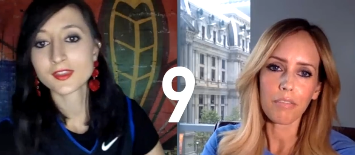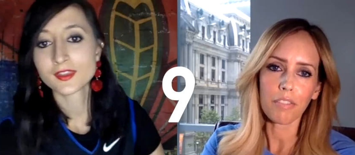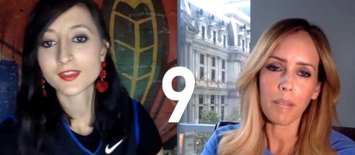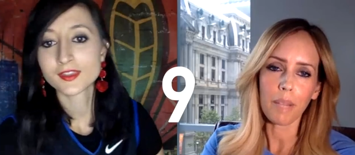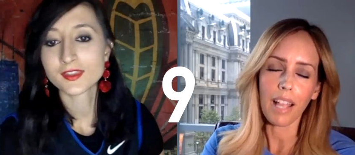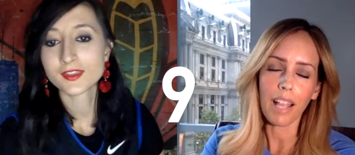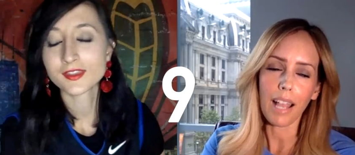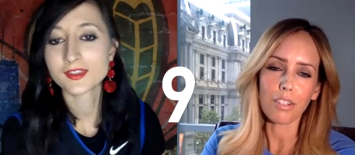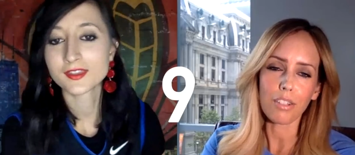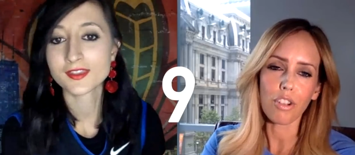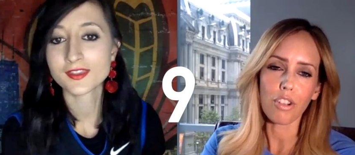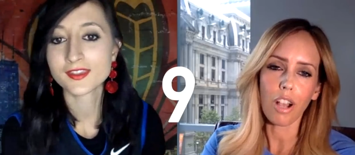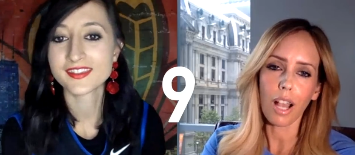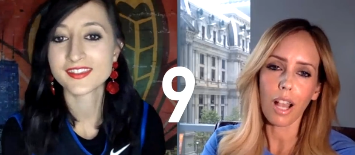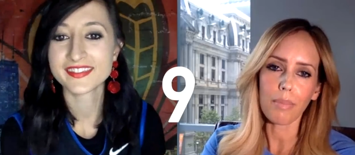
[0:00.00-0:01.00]
Speaker 1: for my
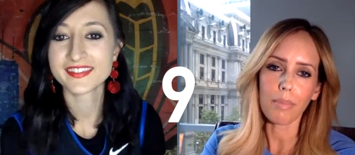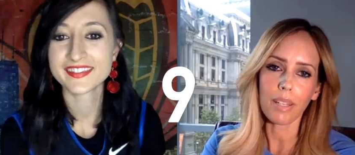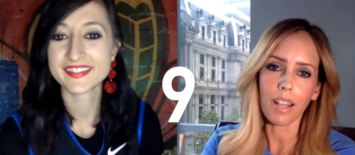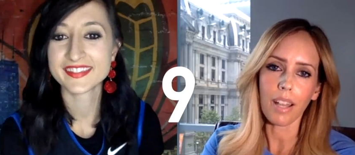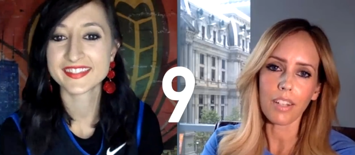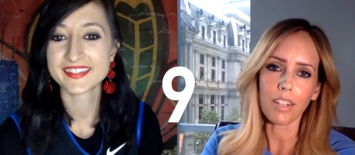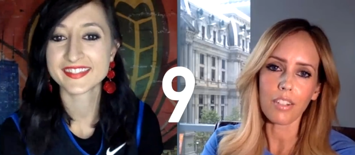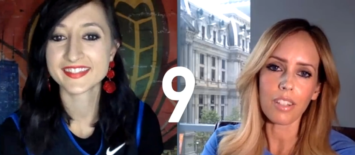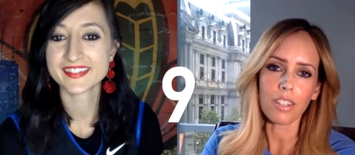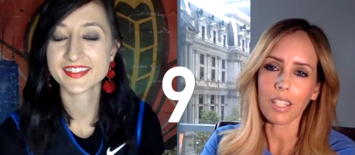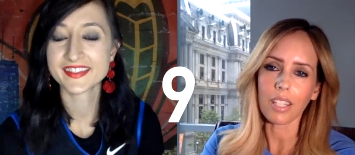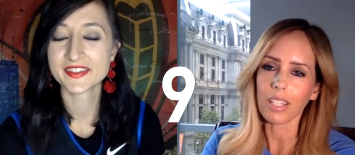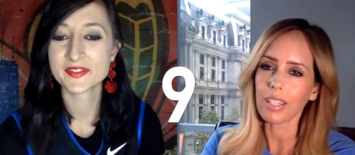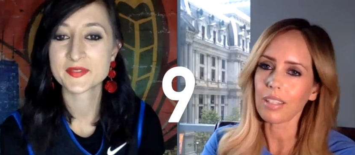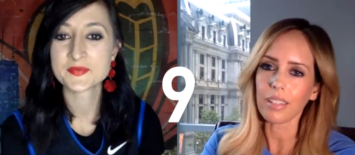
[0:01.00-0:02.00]
last job and I just
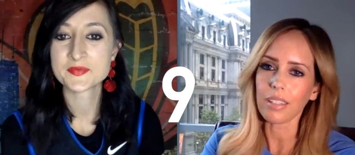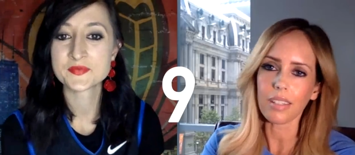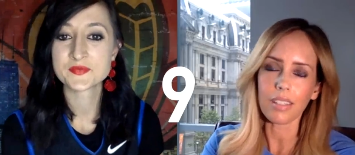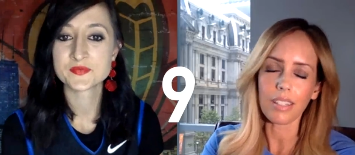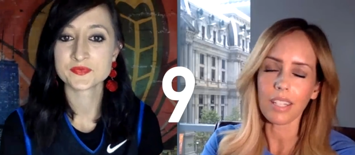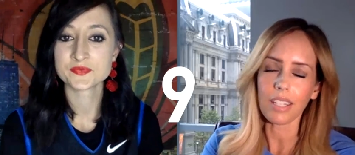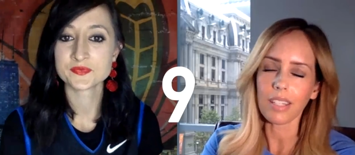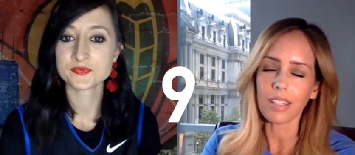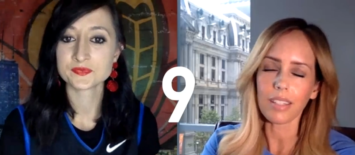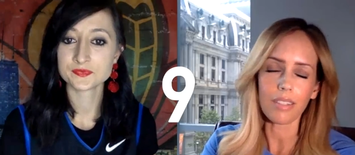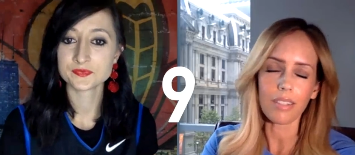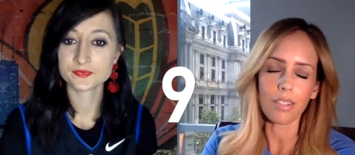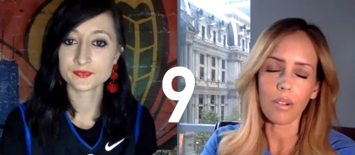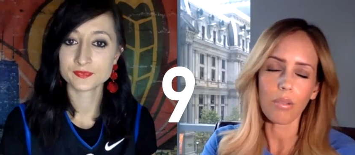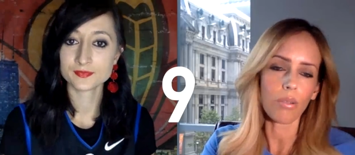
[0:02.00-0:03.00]
think he's,
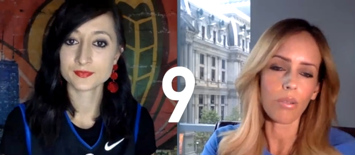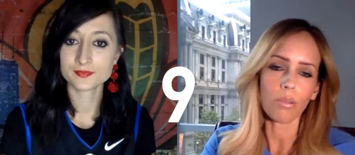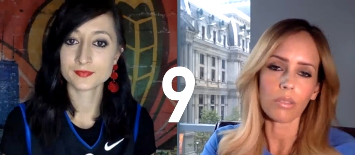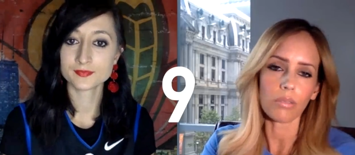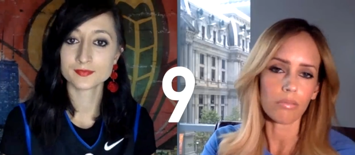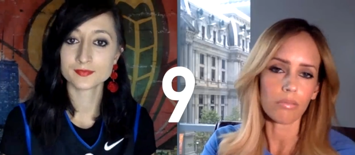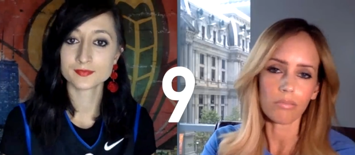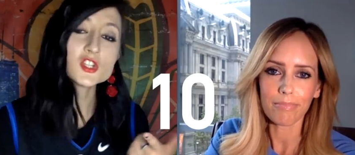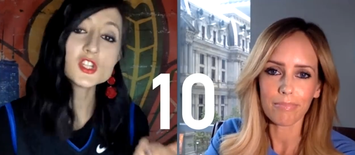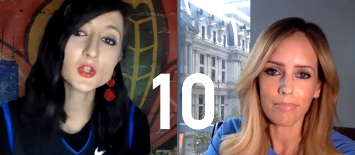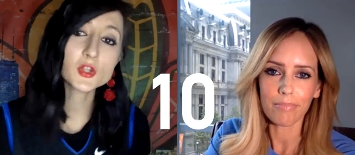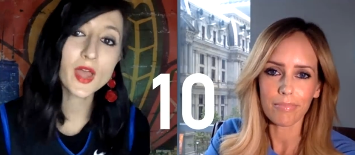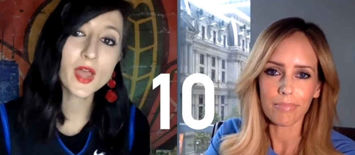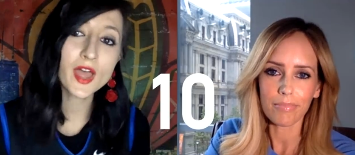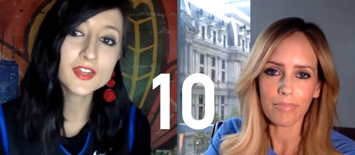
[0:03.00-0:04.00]
he's so cool.
Speaker 2: Do
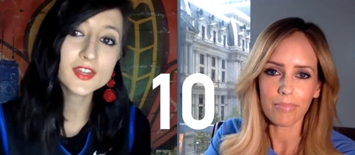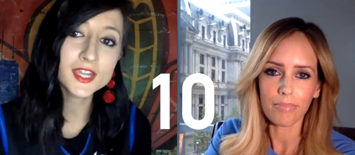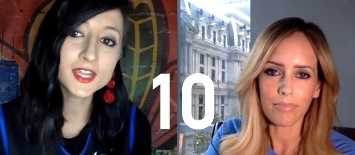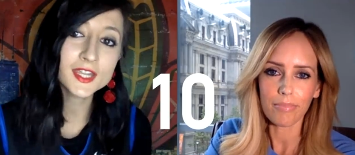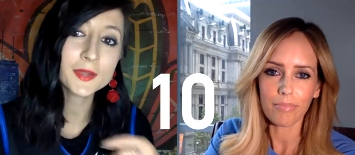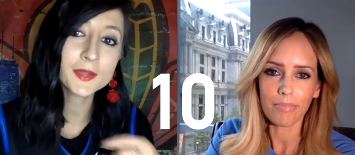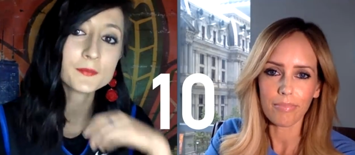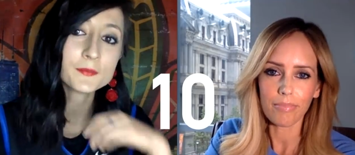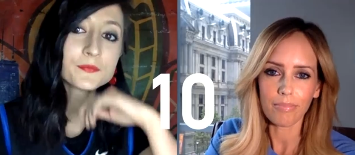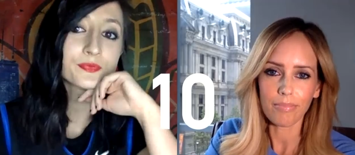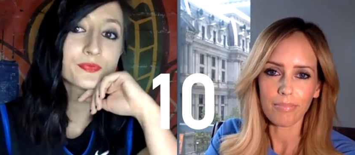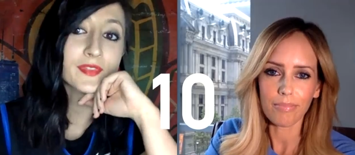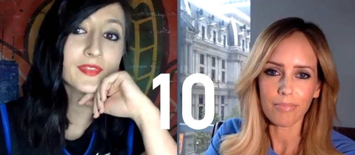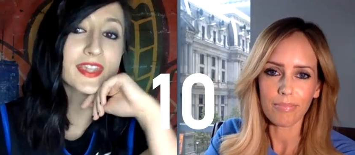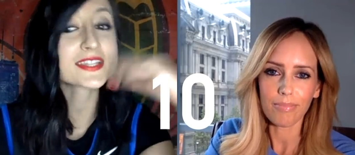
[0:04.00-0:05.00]
you have a nickname?
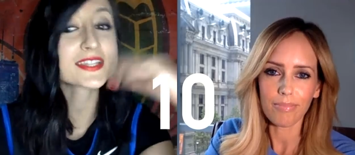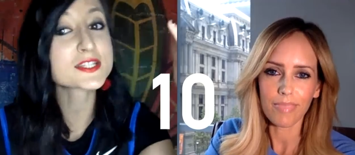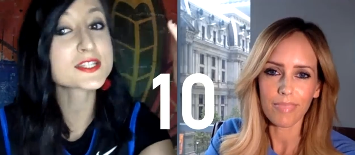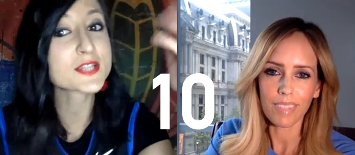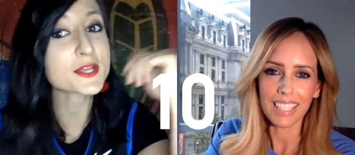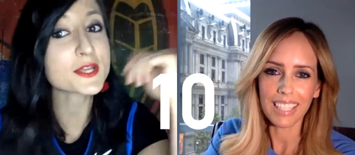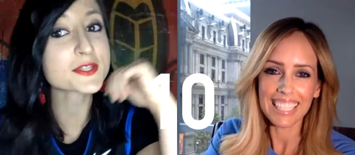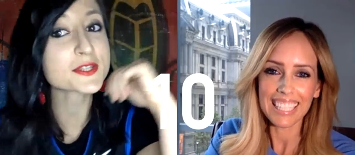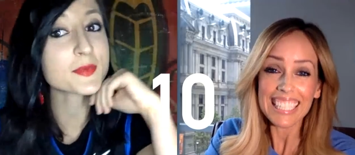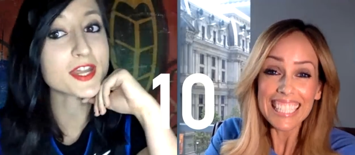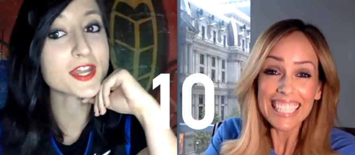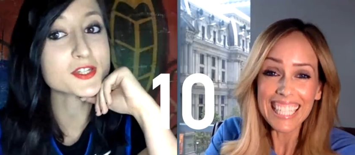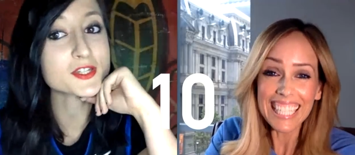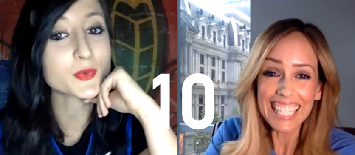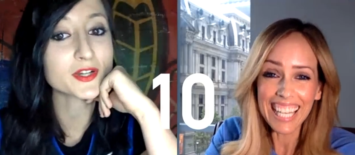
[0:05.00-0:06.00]
Cause I saw
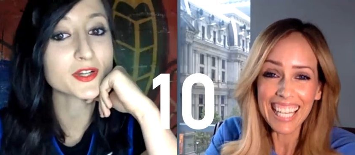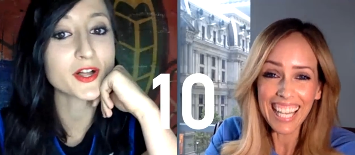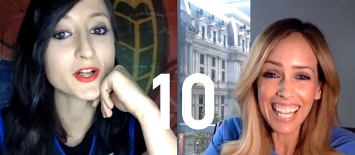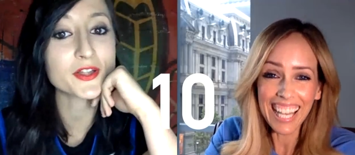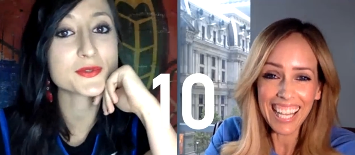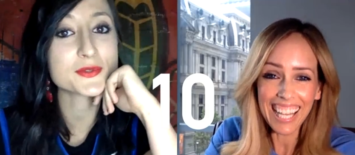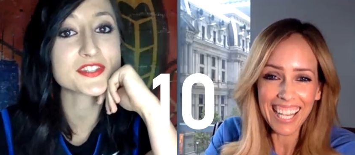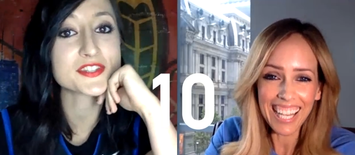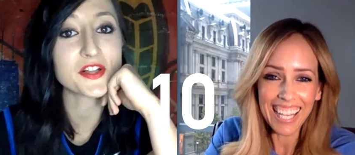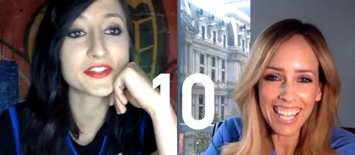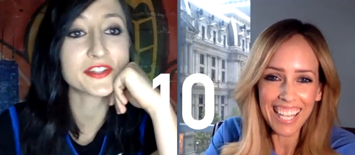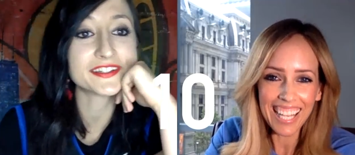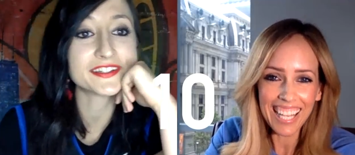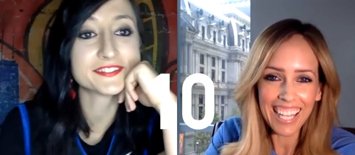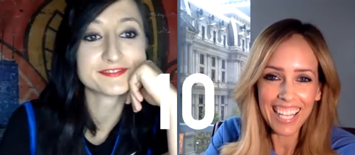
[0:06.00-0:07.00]
someone on Twitter call you
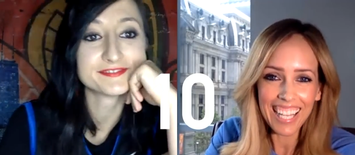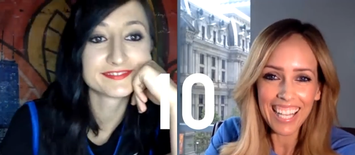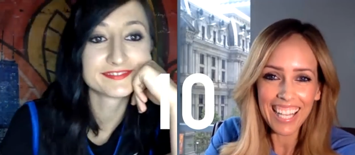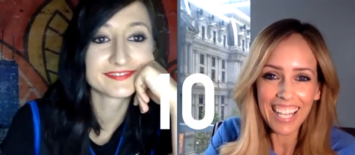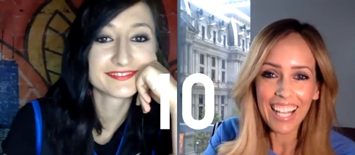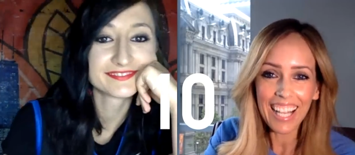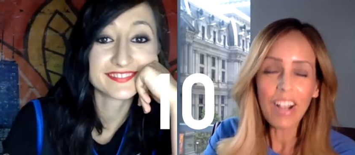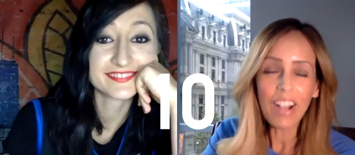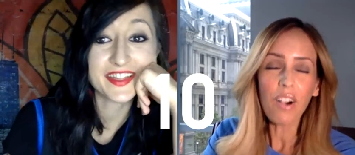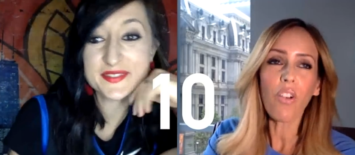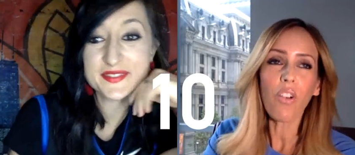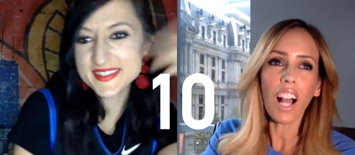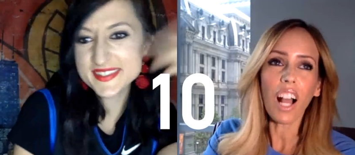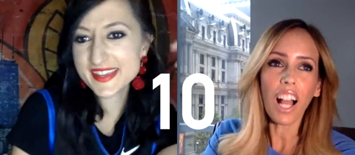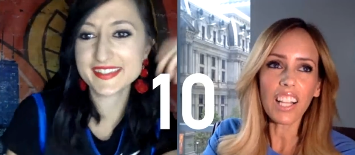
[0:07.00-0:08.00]
Sully.
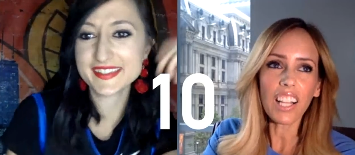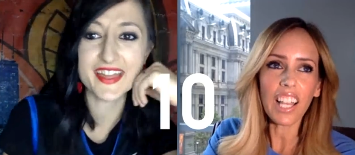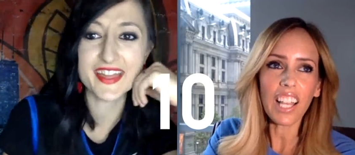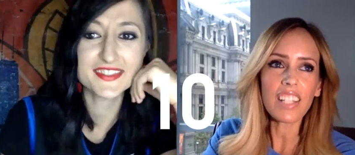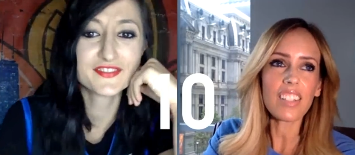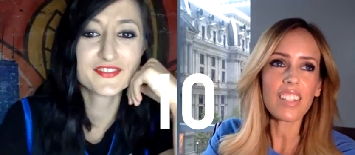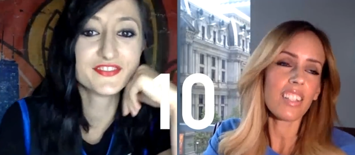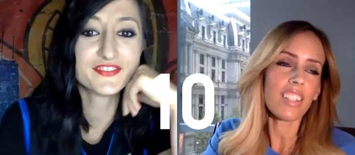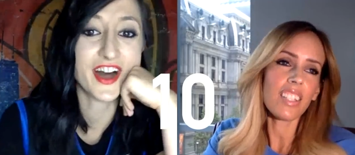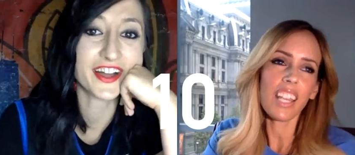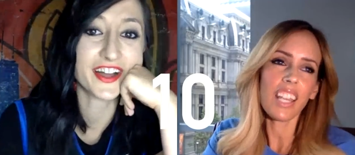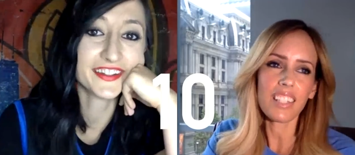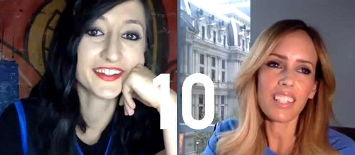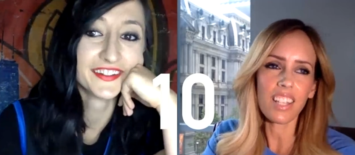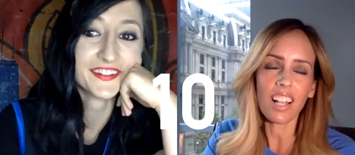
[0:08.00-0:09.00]
Speaker 1: Well, I like
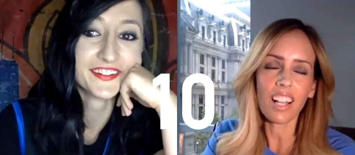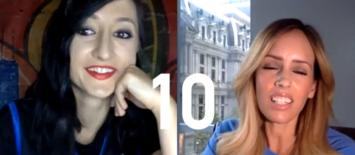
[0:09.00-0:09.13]
Fun.